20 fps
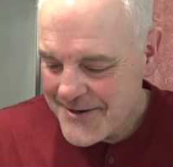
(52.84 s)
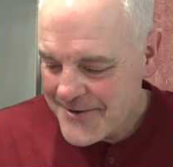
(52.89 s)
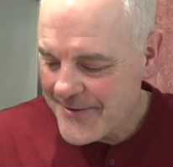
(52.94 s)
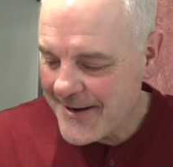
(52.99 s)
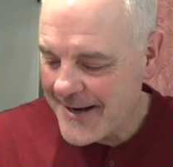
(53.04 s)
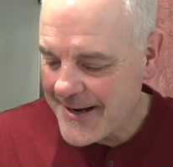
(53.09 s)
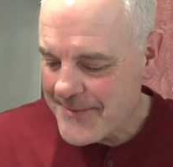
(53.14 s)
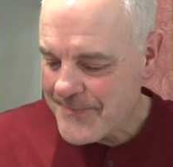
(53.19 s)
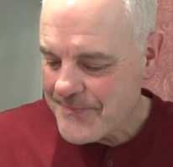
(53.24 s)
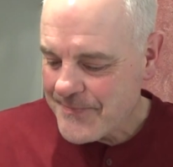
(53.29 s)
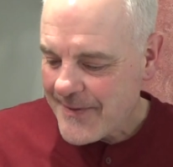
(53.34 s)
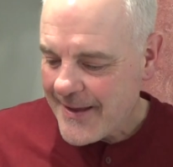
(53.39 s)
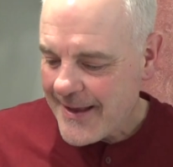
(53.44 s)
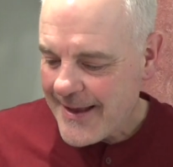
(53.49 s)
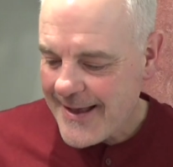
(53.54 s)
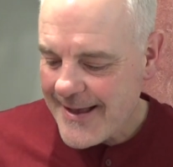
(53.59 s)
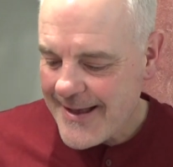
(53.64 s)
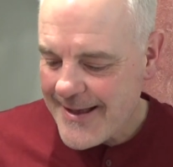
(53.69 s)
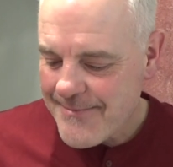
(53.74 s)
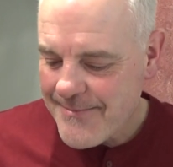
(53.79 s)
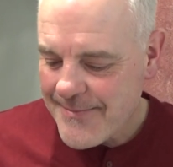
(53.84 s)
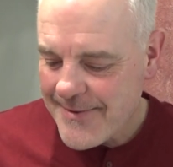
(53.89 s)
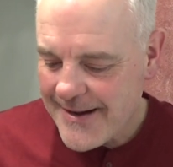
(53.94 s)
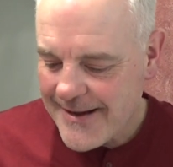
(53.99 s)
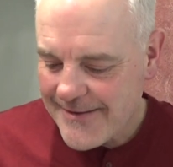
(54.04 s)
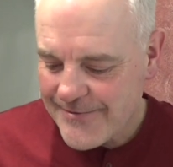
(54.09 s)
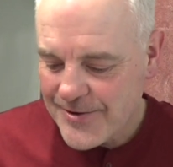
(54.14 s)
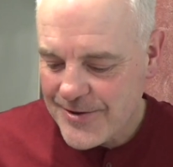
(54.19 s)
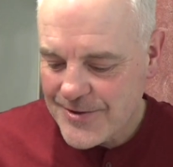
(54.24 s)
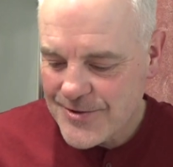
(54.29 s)
Right,
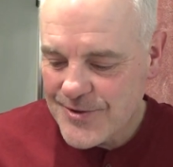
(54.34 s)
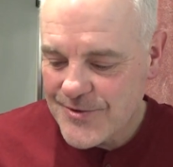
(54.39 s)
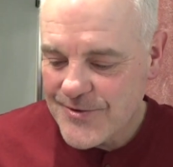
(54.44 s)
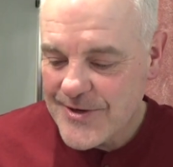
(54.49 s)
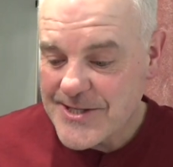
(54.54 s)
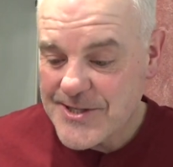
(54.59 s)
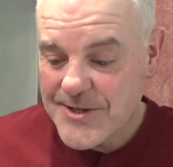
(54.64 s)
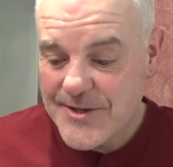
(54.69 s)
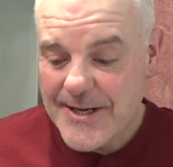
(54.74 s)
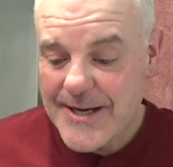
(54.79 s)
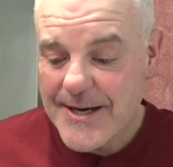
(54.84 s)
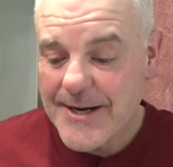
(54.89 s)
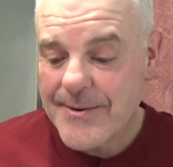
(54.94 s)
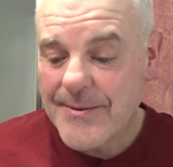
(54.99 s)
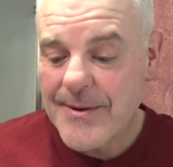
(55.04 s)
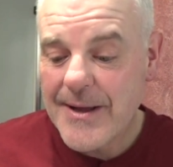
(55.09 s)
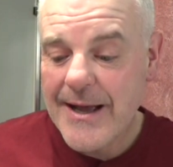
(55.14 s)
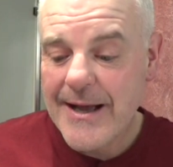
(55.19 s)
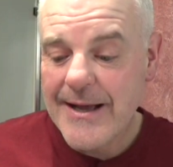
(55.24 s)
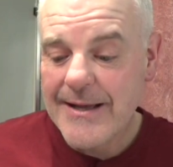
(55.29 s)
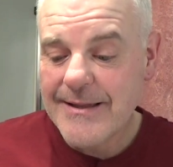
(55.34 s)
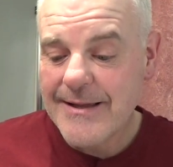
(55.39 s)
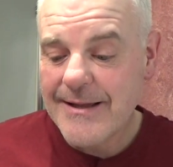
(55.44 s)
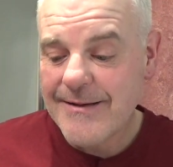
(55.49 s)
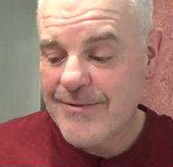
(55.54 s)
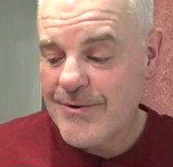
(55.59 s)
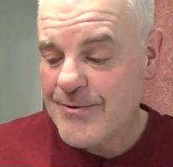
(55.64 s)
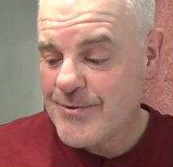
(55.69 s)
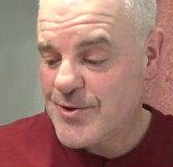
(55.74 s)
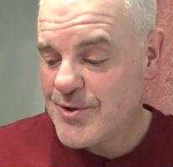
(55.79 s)
I've got a new razor here, and
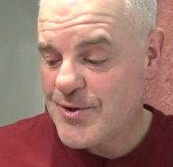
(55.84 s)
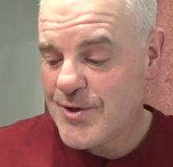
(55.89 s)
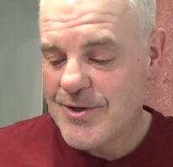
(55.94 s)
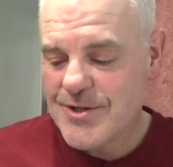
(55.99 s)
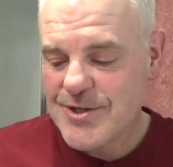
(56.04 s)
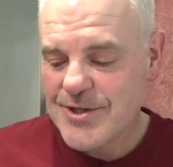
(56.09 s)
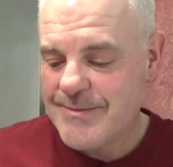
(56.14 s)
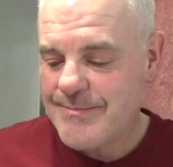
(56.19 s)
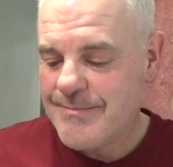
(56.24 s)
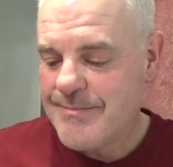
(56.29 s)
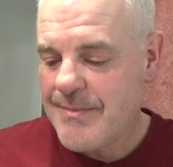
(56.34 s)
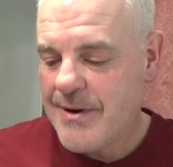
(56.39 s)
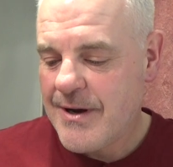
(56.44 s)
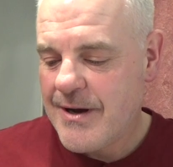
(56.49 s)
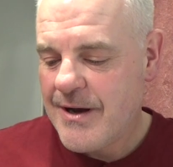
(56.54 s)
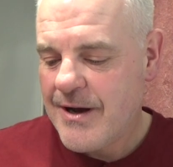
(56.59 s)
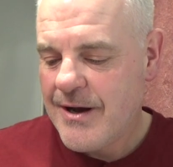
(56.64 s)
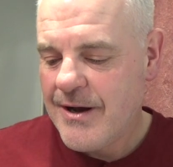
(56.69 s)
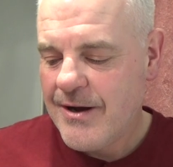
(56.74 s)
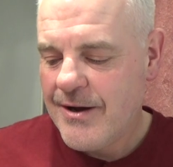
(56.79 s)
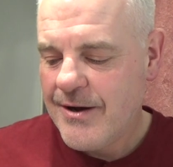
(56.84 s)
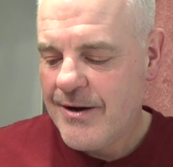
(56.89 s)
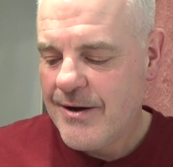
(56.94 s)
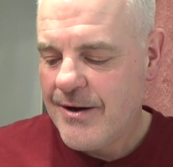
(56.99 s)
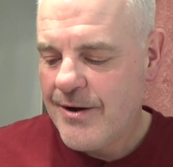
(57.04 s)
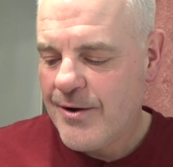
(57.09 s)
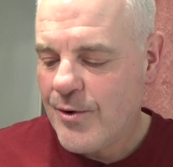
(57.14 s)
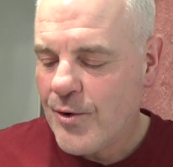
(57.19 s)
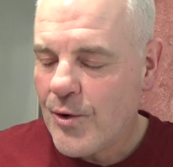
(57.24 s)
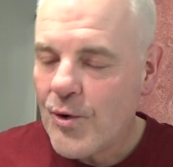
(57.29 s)
I've also got some
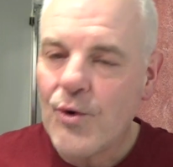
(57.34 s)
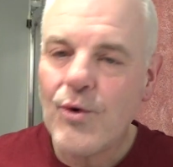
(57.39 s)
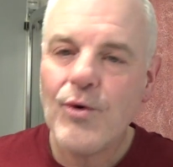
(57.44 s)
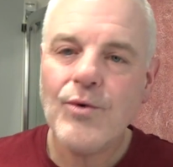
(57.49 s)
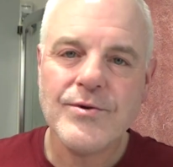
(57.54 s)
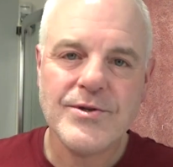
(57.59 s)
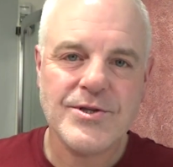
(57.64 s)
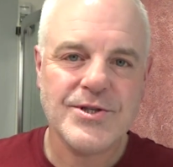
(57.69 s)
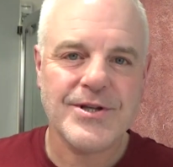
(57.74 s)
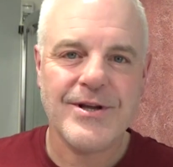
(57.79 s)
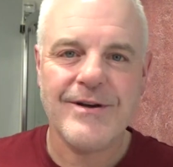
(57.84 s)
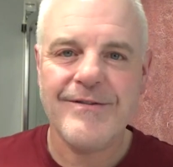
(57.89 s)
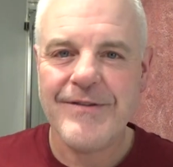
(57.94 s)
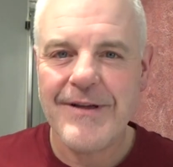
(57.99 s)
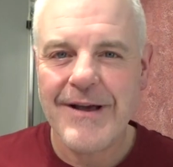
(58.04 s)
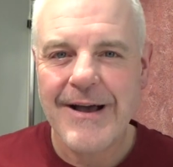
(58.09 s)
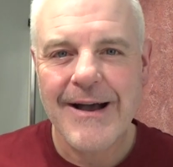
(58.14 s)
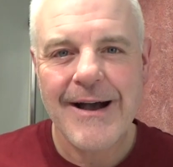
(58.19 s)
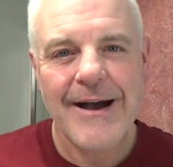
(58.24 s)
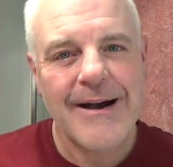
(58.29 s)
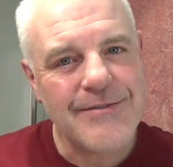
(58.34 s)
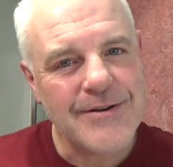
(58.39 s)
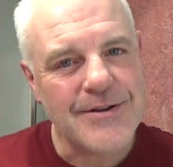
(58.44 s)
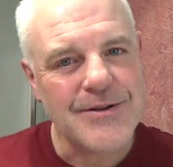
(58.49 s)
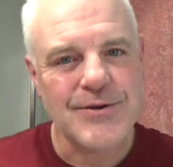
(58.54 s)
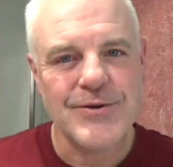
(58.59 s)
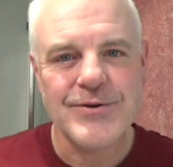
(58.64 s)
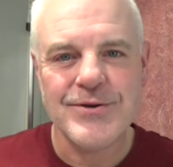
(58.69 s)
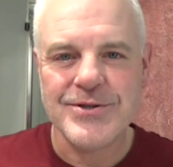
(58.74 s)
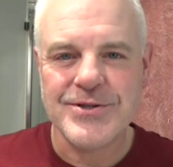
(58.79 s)
old stuff that I
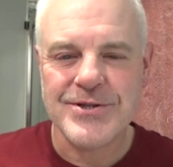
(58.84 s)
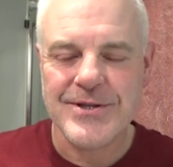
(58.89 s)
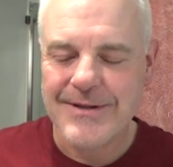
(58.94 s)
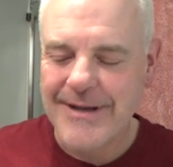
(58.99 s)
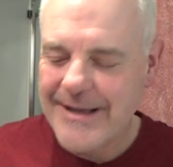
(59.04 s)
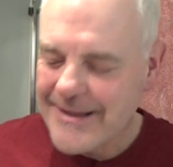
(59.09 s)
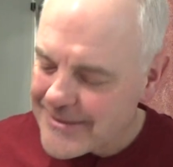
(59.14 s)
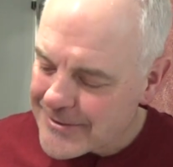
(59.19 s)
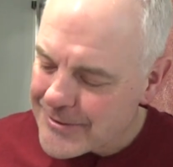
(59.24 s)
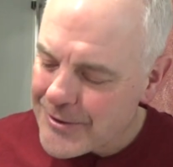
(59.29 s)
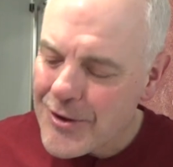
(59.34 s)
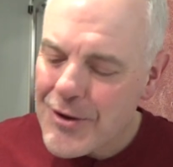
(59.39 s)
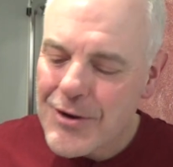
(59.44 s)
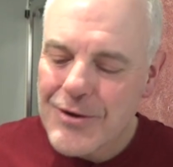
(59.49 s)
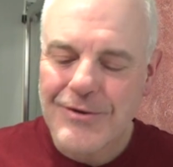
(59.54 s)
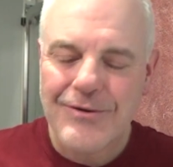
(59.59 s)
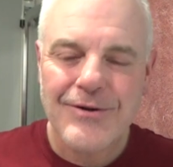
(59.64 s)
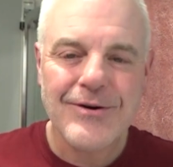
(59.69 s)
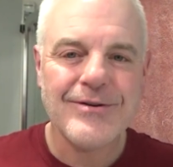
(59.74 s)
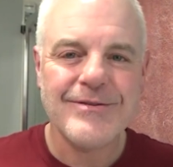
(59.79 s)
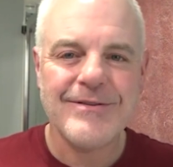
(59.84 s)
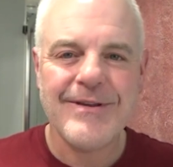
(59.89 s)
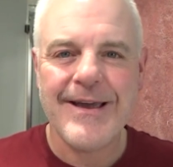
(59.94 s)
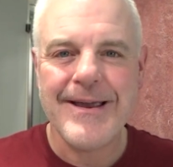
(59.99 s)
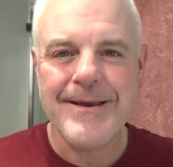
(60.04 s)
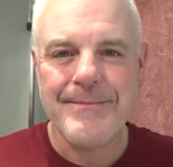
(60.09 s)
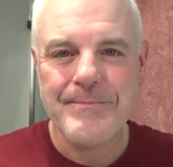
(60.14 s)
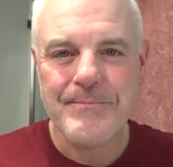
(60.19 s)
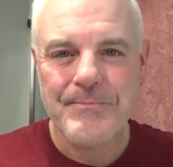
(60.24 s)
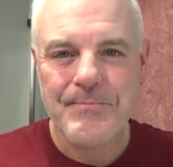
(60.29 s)
haven't used in a long, long
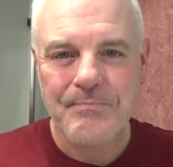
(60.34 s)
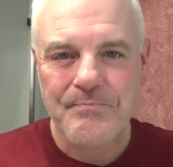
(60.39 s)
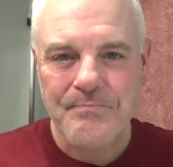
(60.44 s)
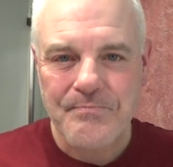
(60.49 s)
time.